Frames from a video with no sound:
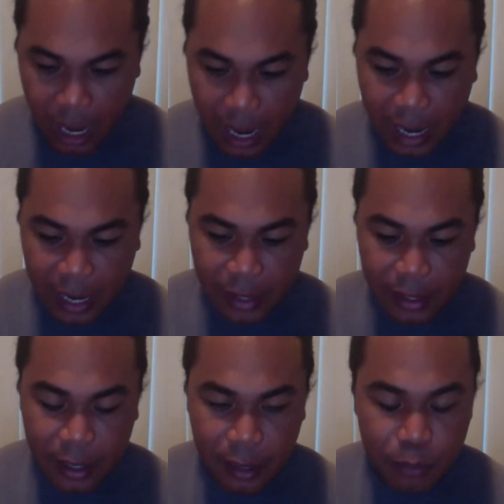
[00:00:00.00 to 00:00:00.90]
and
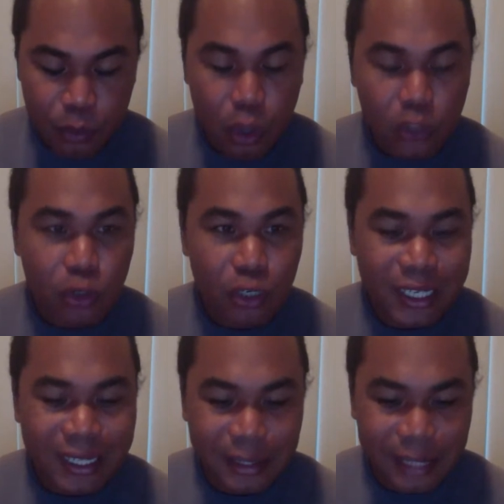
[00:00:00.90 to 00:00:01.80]
you're also going to
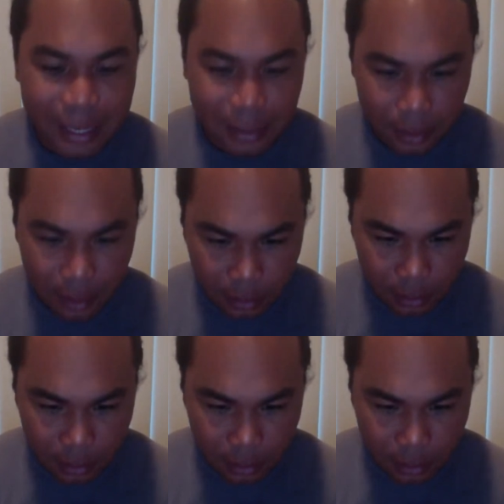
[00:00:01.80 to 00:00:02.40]
need tent.